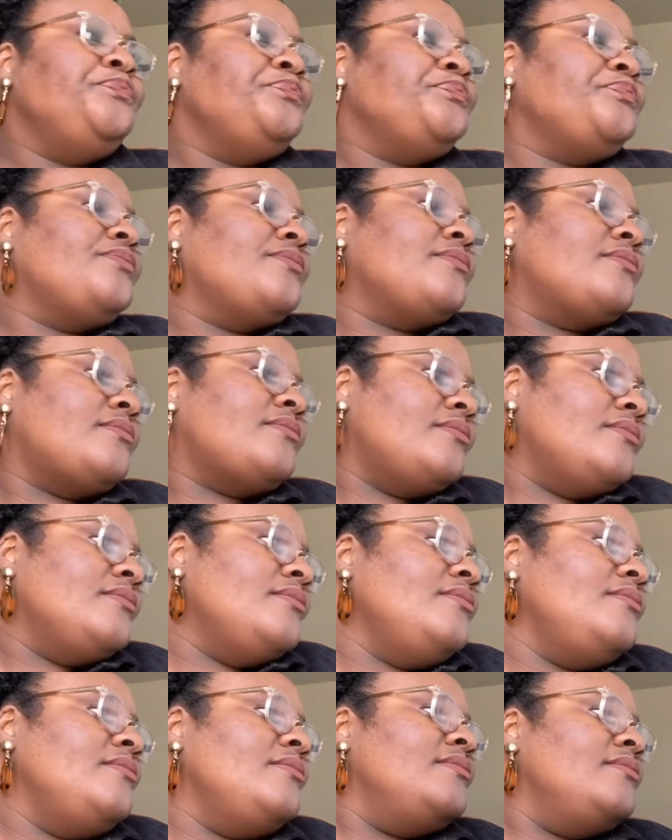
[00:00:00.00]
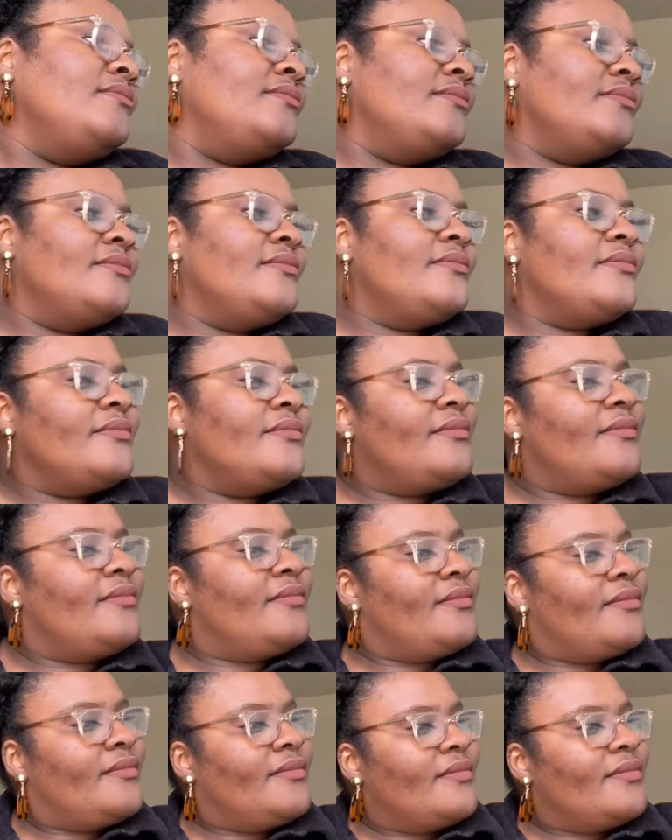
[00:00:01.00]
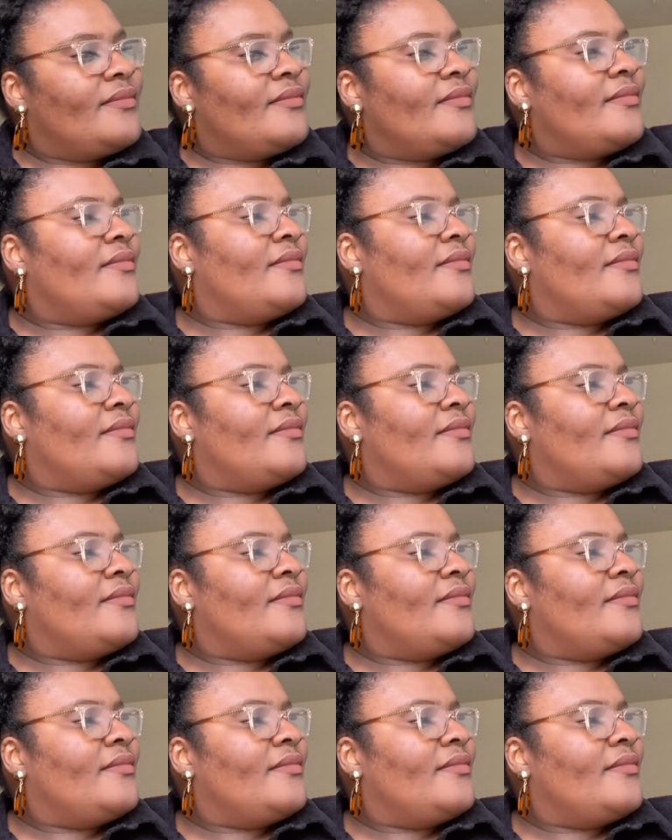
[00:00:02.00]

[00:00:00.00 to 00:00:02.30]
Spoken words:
(no one is talking)